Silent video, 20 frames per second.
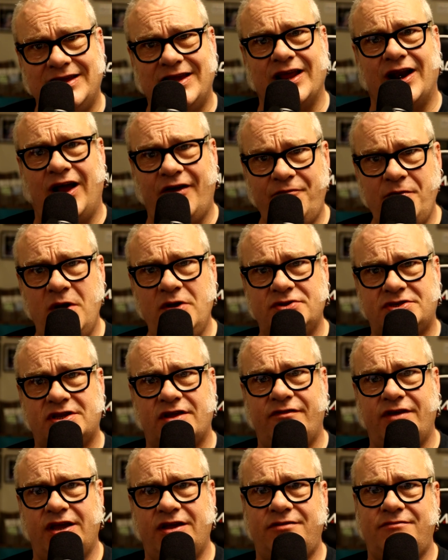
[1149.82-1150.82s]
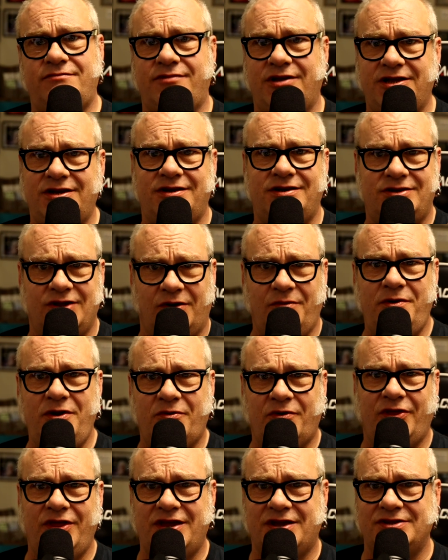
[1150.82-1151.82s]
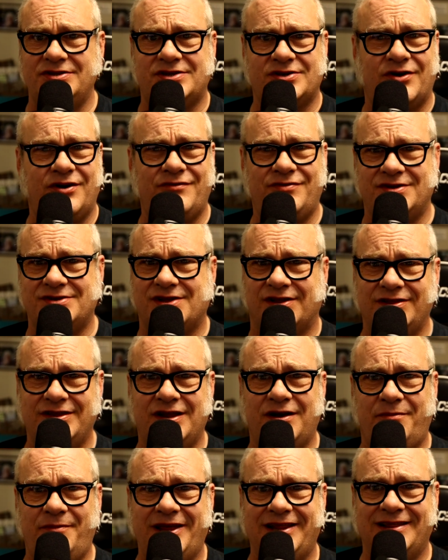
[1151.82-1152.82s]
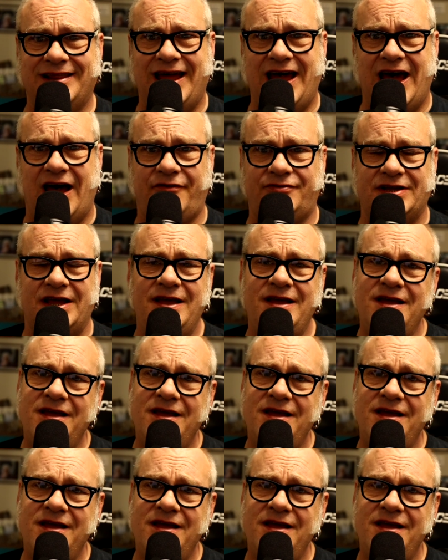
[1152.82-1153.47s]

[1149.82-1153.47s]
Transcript: get off most of it, but don't be really concerned if there's a little bit left.